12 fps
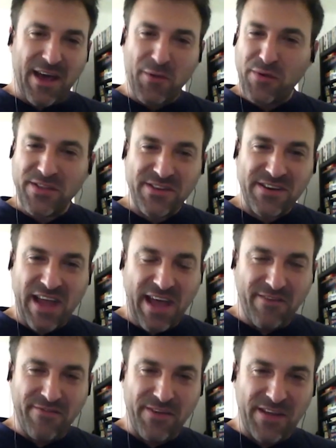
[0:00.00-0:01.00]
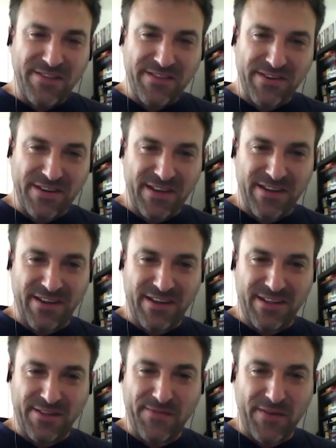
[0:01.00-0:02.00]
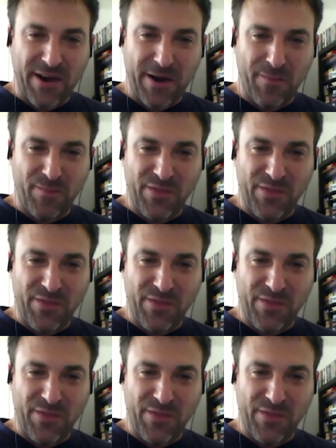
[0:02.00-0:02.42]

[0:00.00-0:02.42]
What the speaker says: We didn't have internet in the farm.